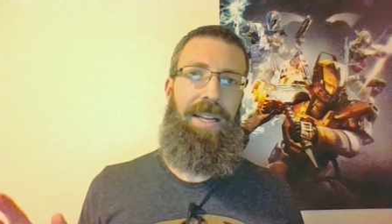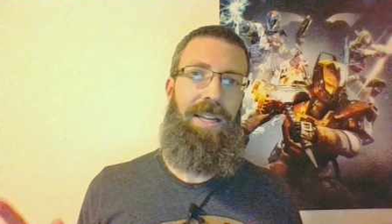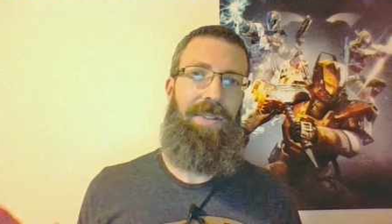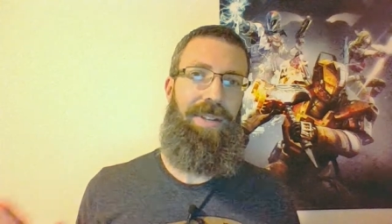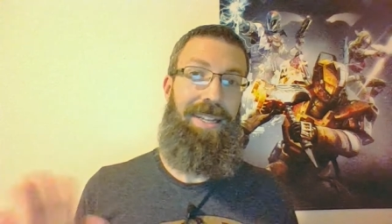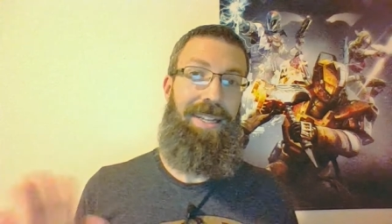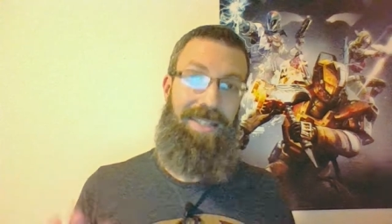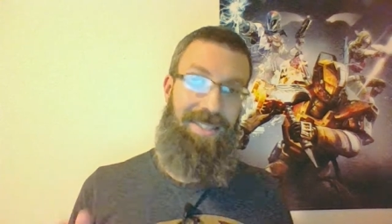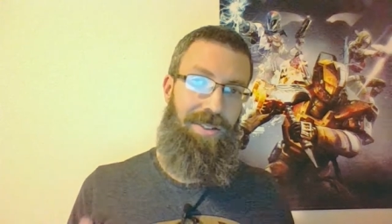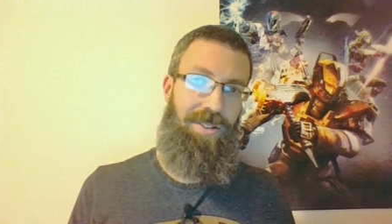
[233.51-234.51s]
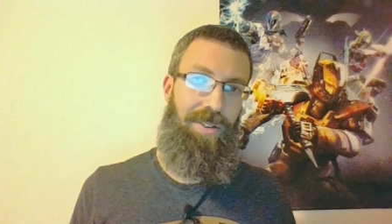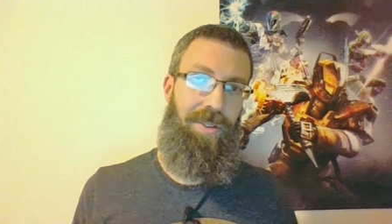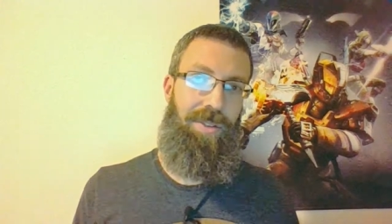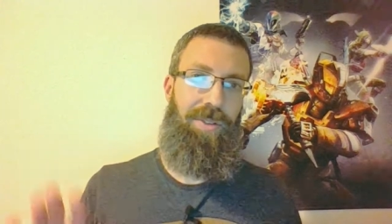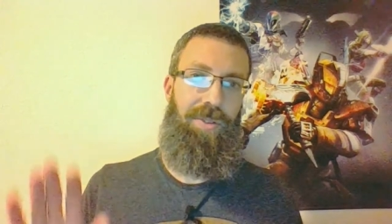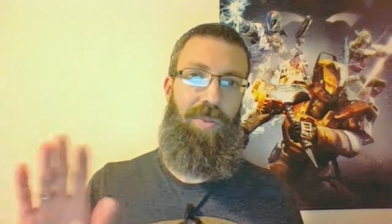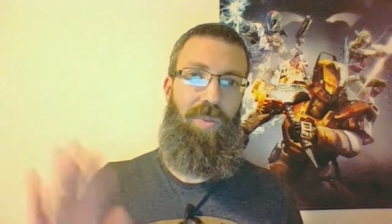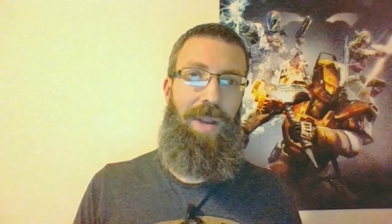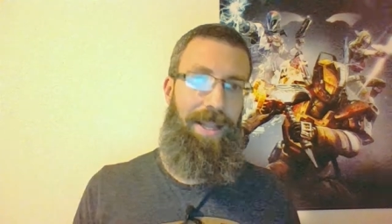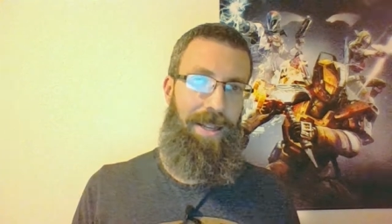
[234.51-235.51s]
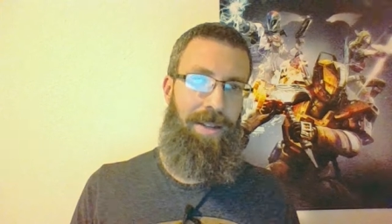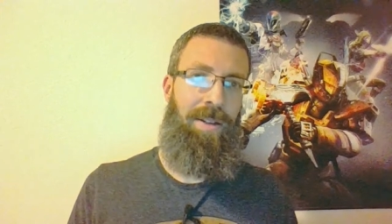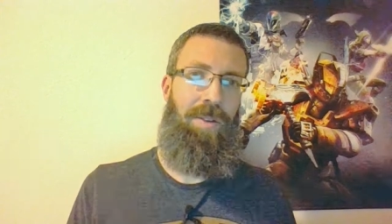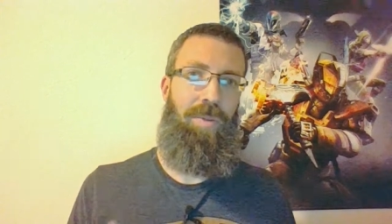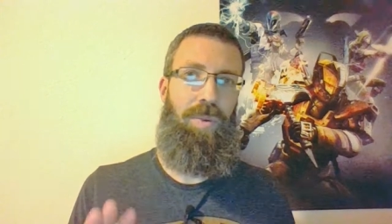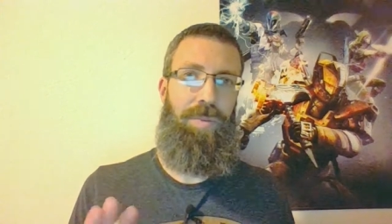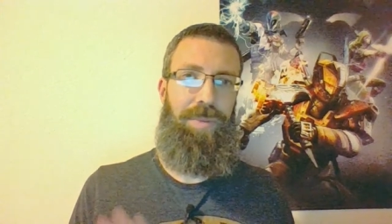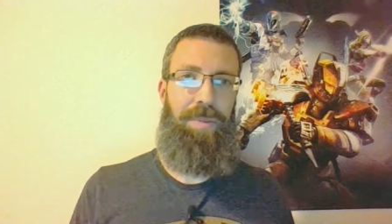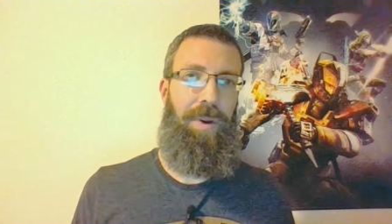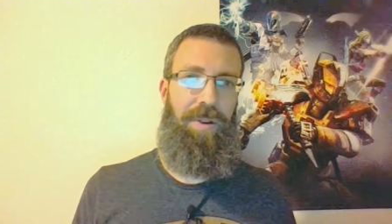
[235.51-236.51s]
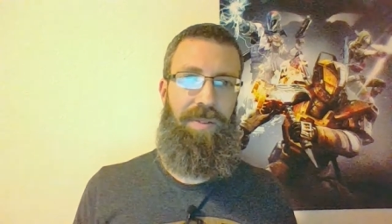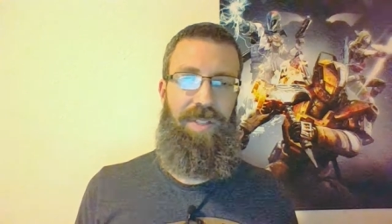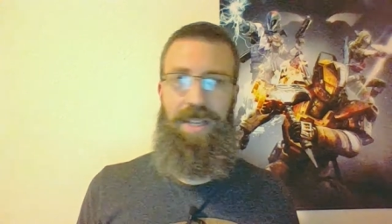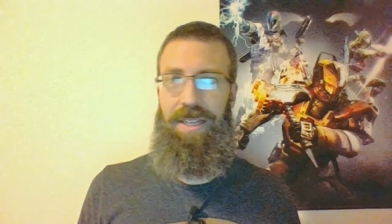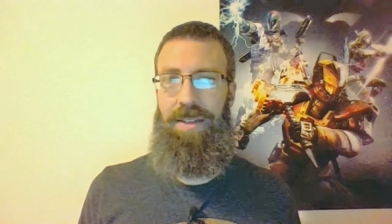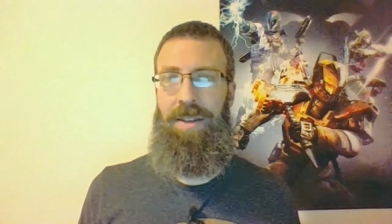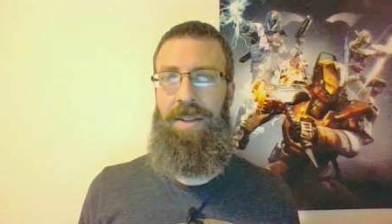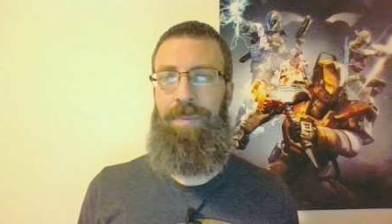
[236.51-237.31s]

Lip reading: If it is on Earth, your when will be a part of the setting.